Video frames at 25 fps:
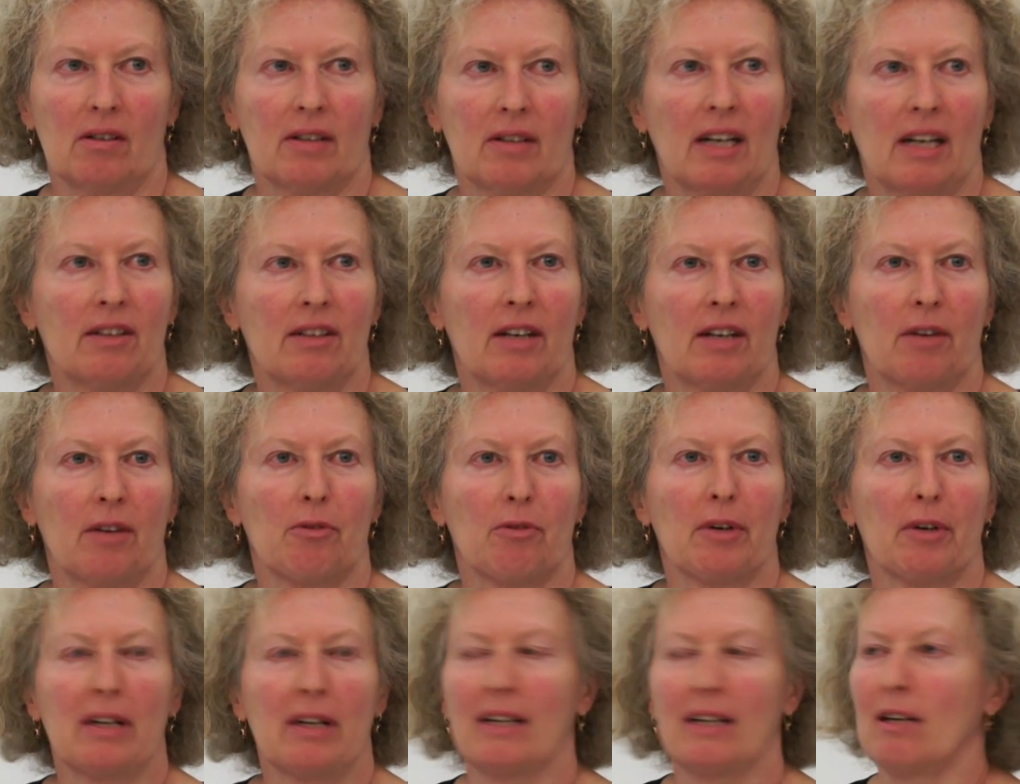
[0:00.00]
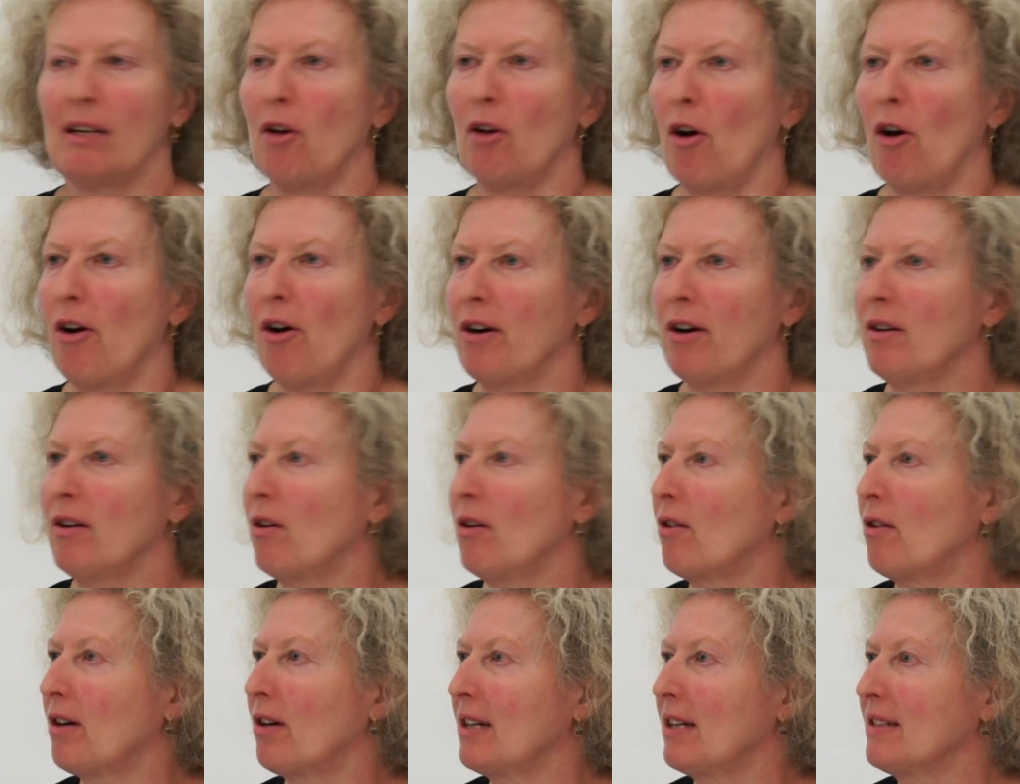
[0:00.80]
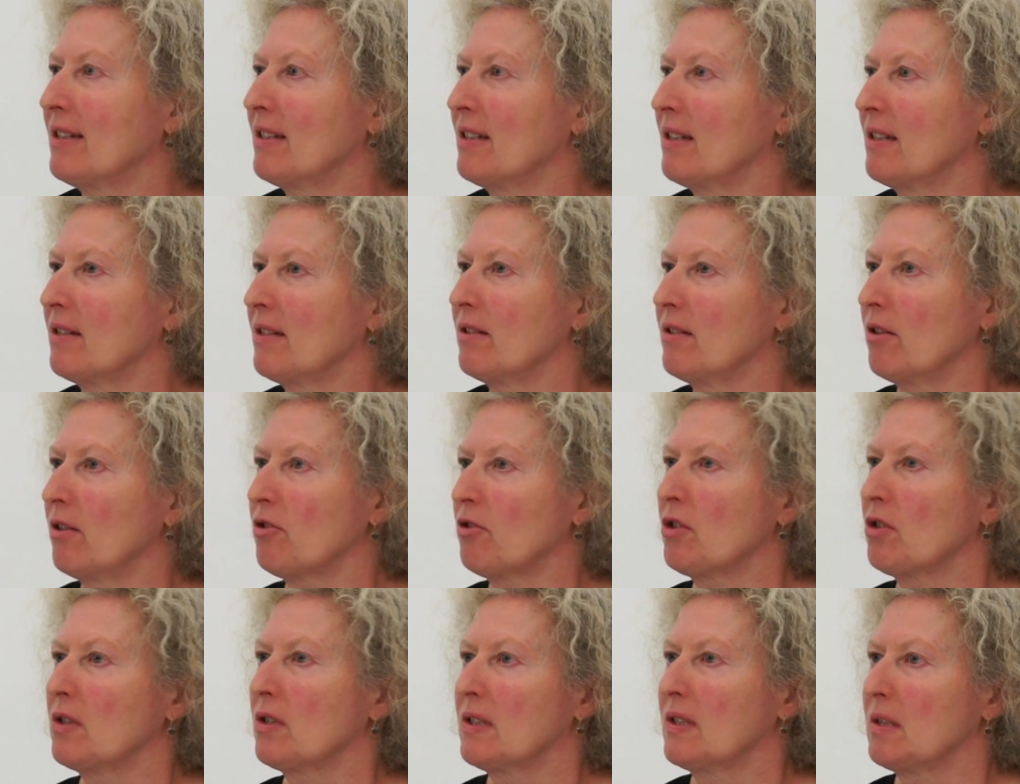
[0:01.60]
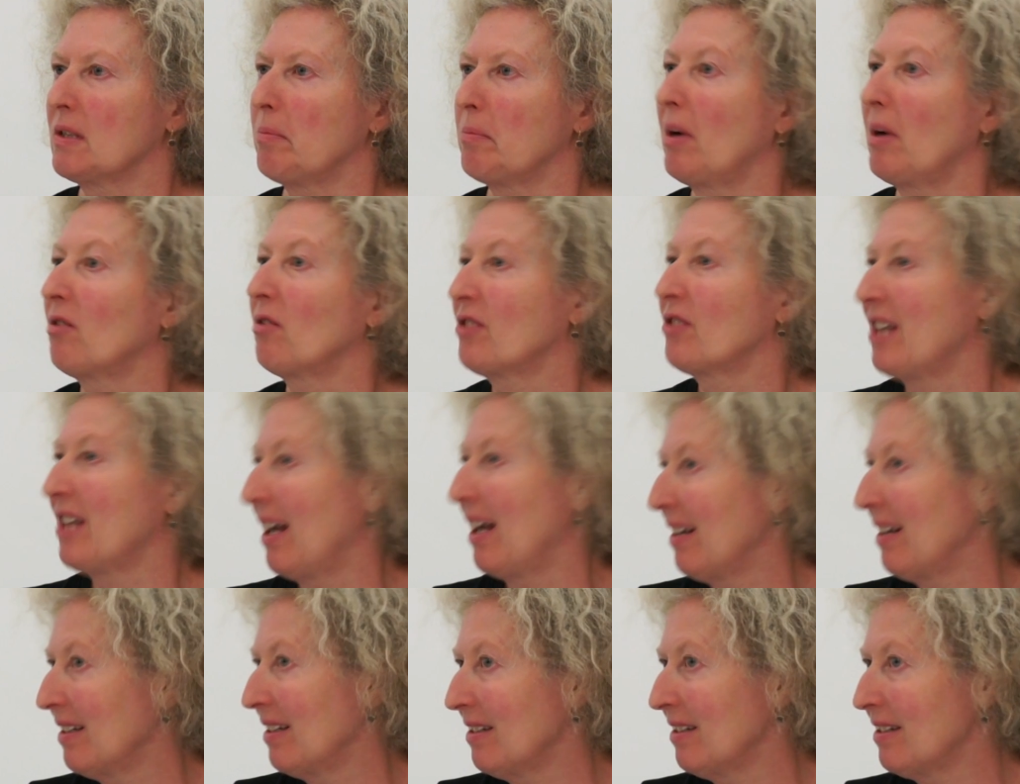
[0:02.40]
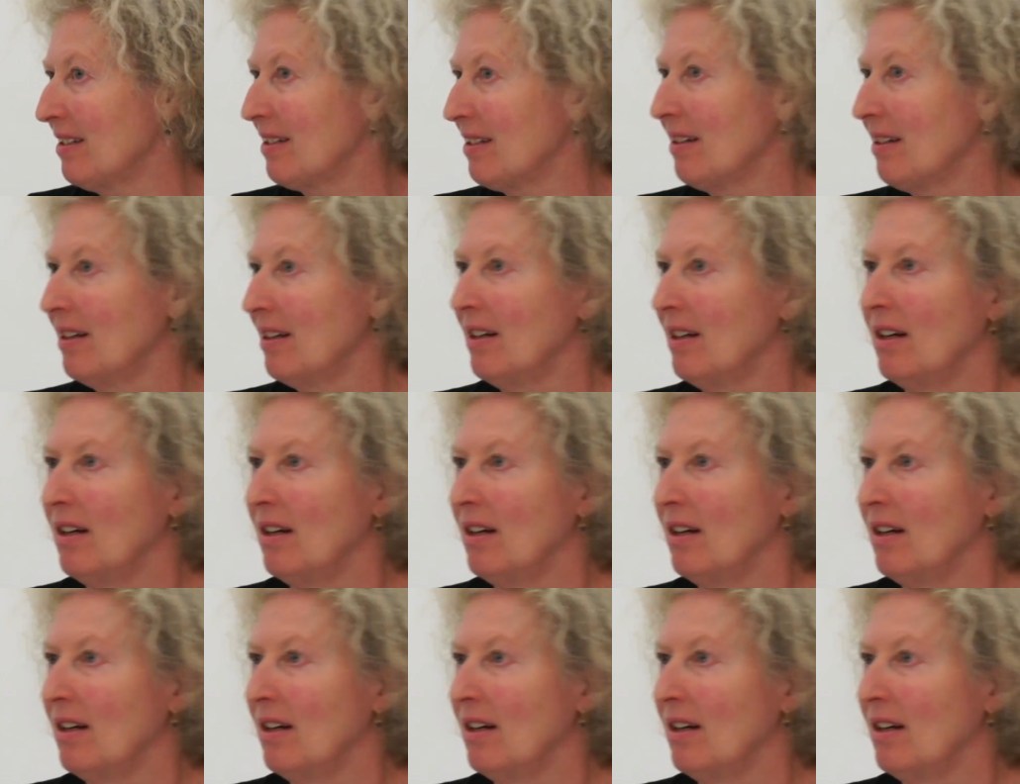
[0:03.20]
Can they really learn? Or is this not just about talent?